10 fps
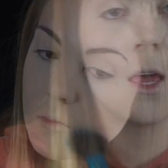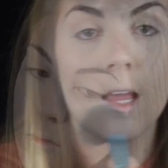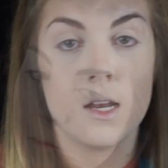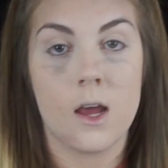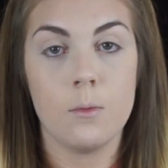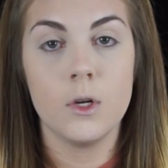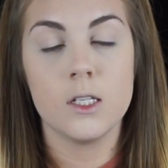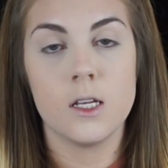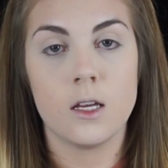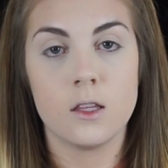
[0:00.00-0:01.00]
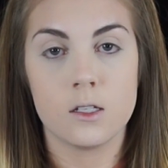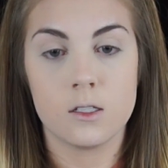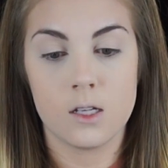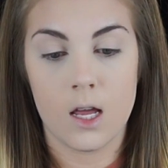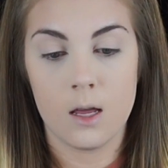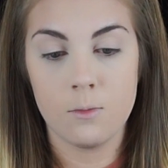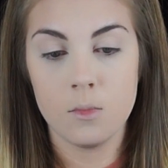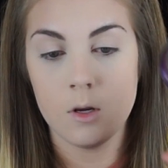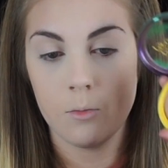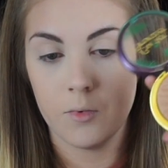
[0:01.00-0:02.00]
And now I'm going to take the same
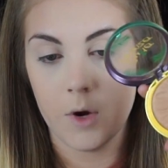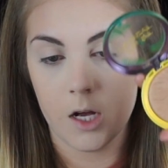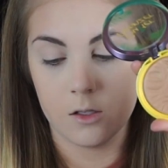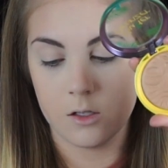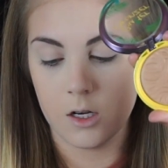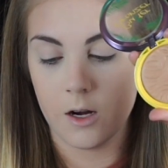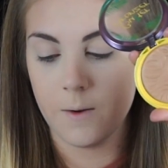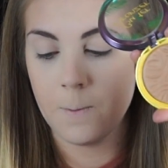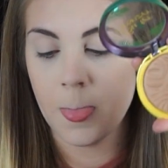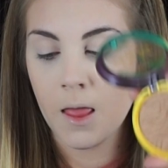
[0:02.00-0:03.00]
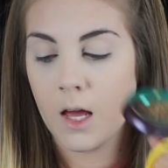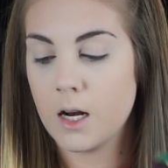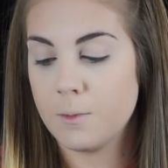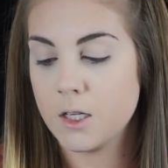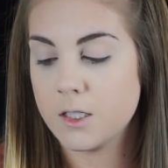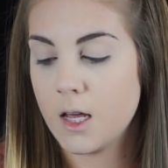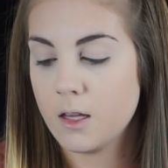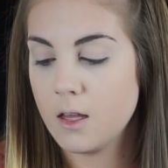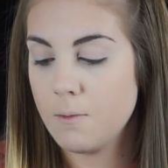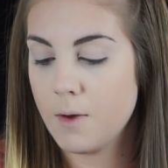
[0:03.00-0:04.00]
bronzer, and I'm going to
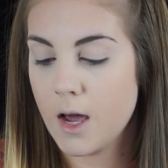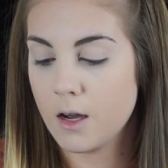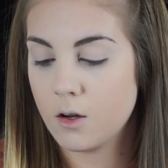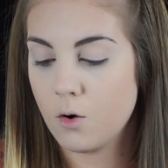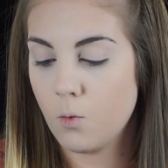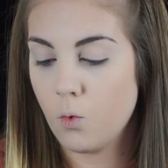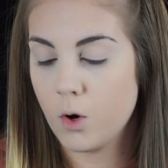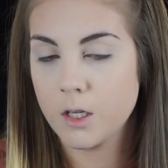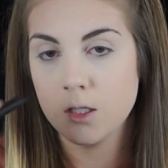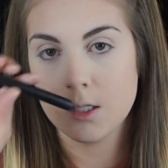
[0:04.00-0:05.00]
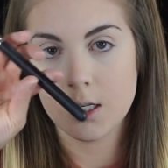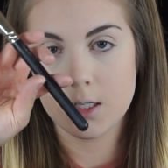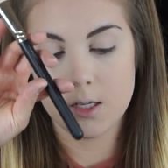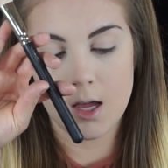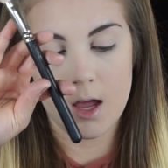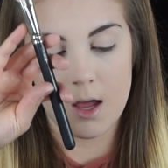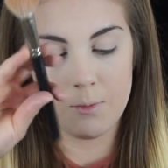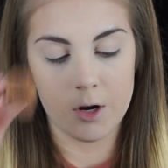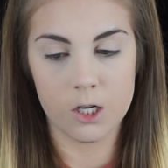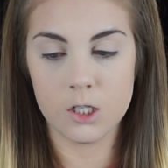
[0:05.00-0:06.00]
take the MAC 168
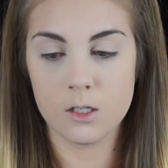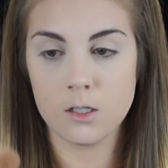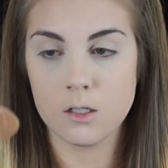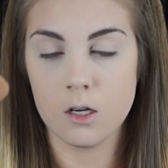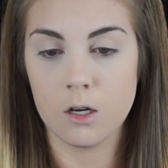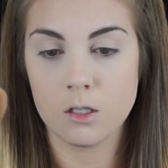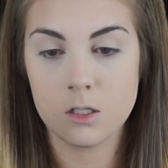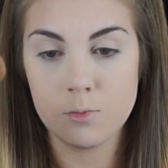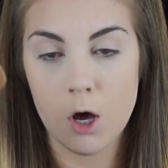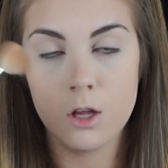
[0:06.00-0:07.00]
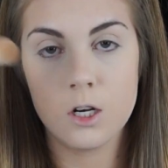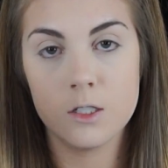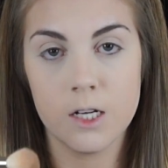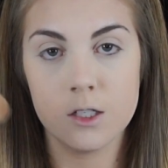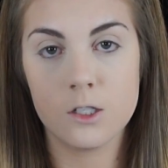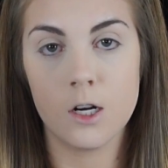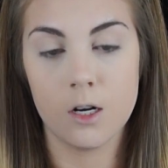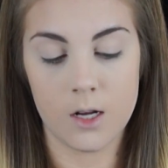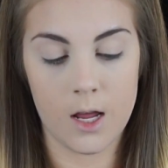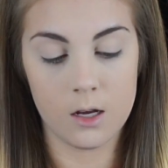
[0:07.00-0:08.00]
brush. This is a smaller,
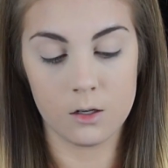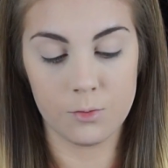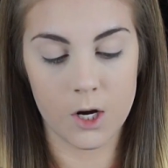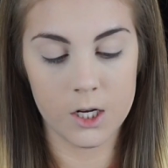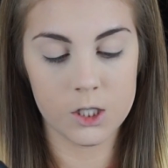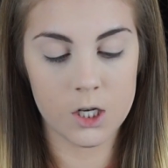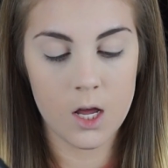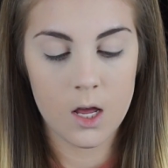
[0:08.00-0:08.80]
denser angle brush.